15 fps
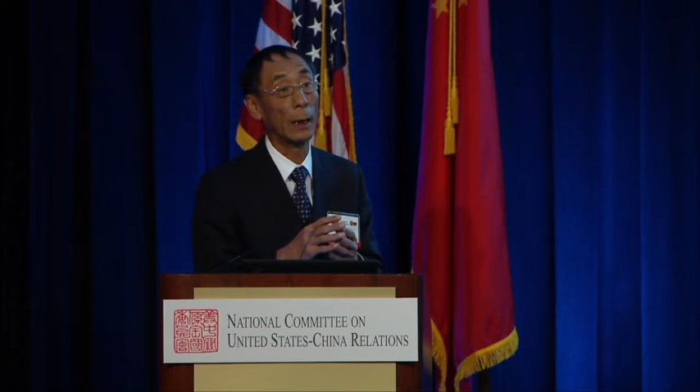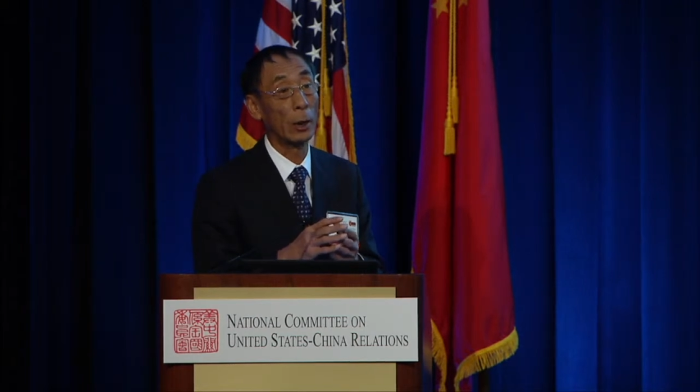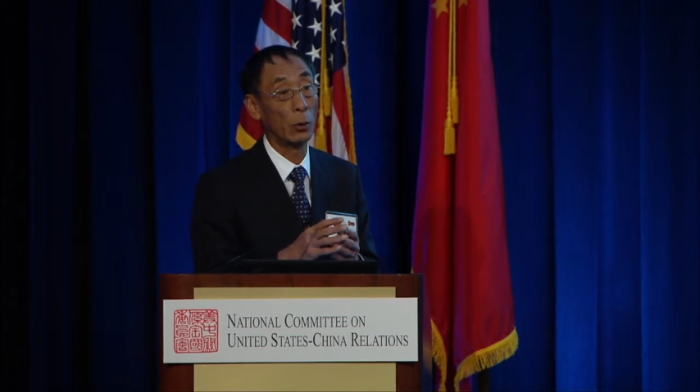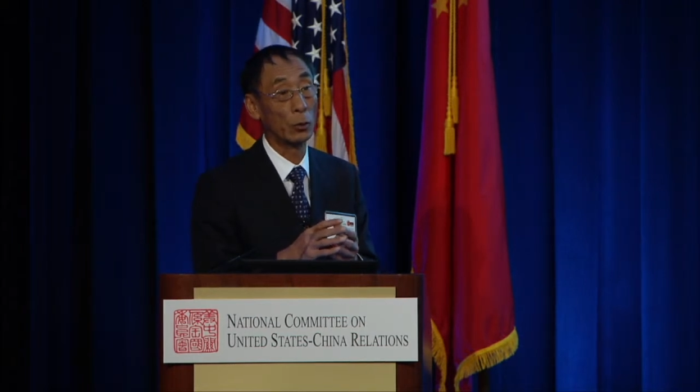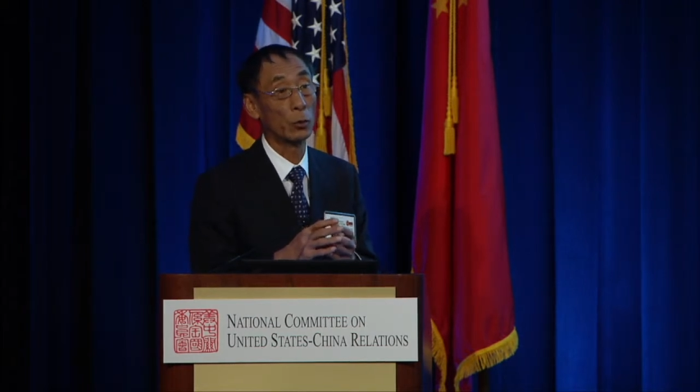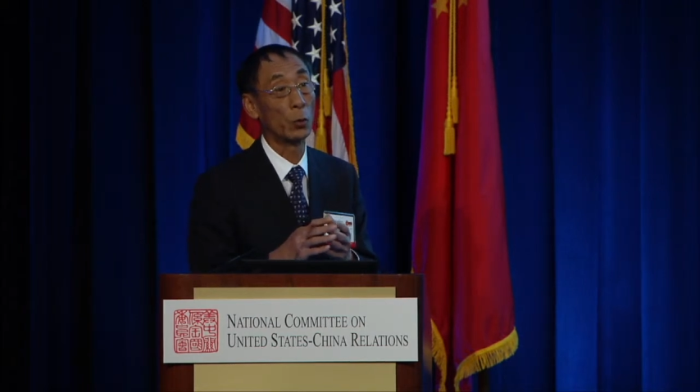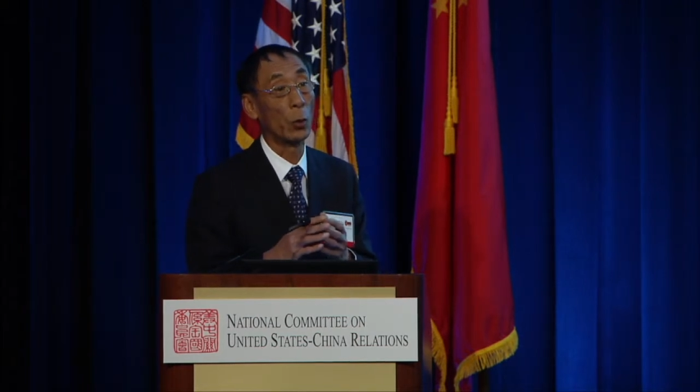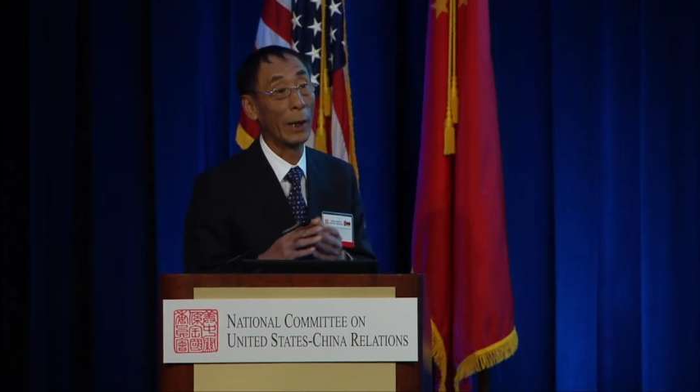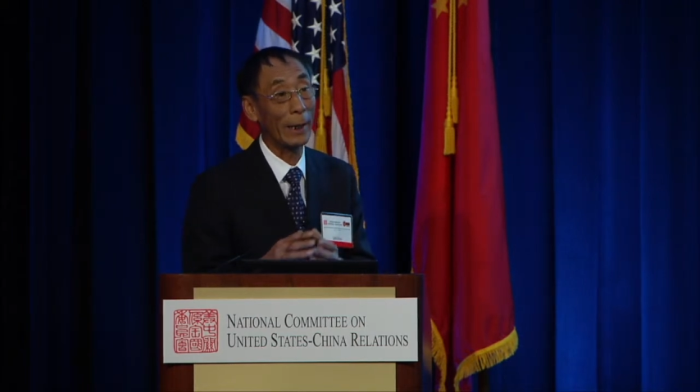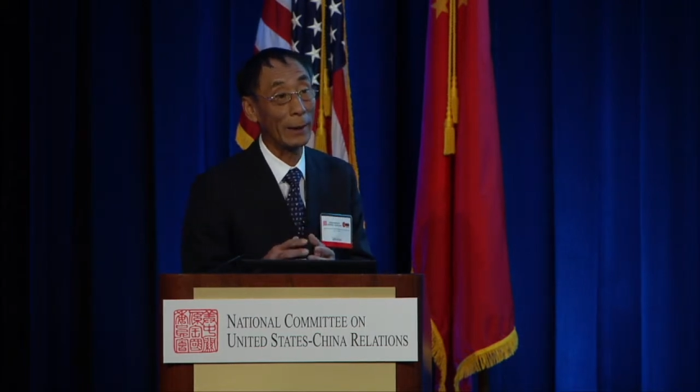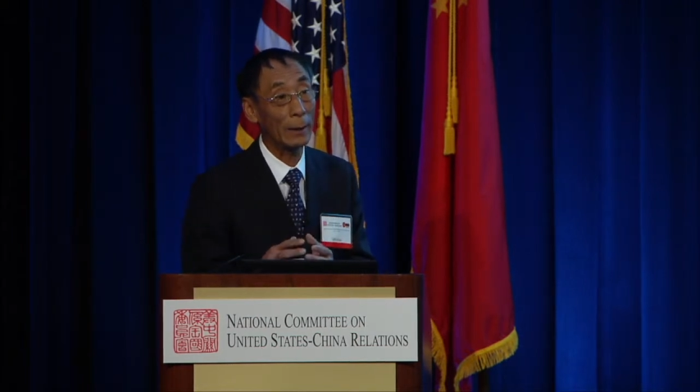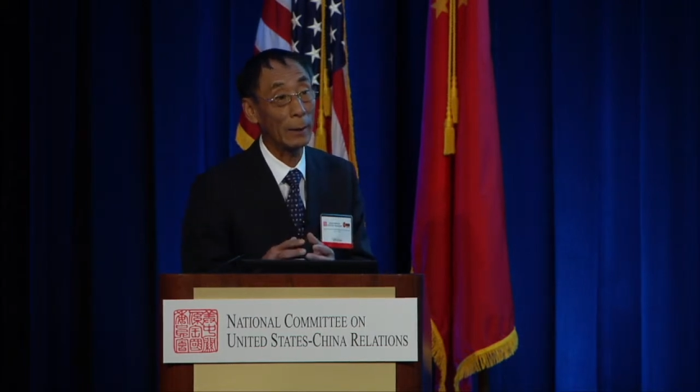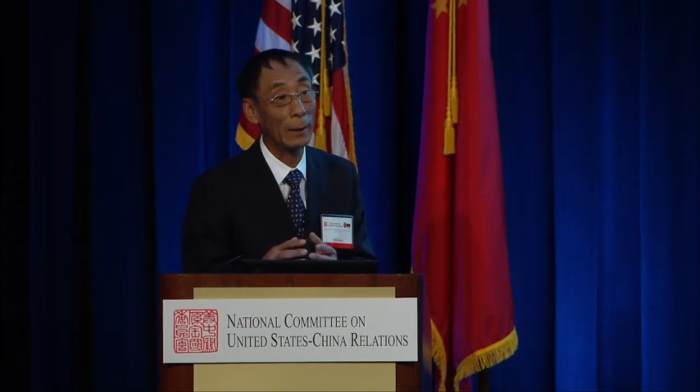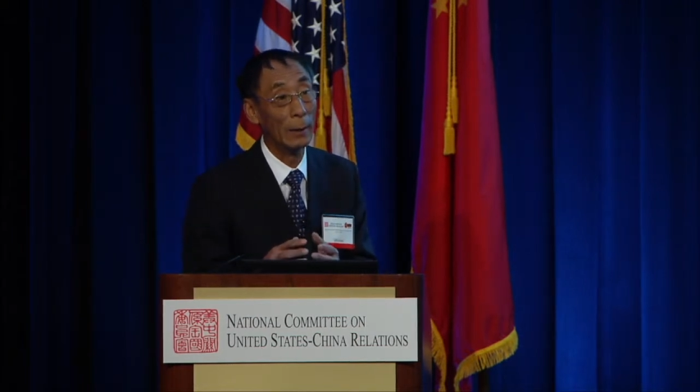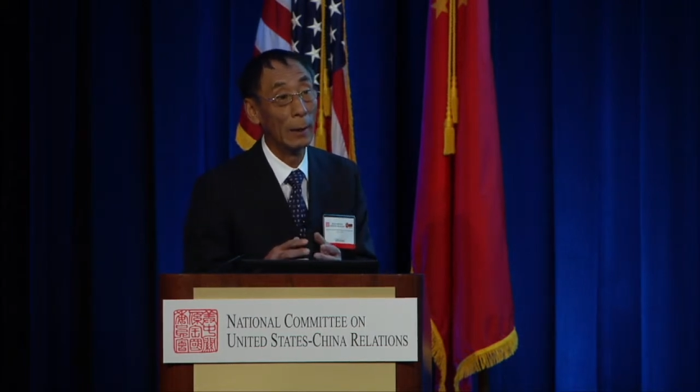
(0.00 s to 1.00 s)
growth rate,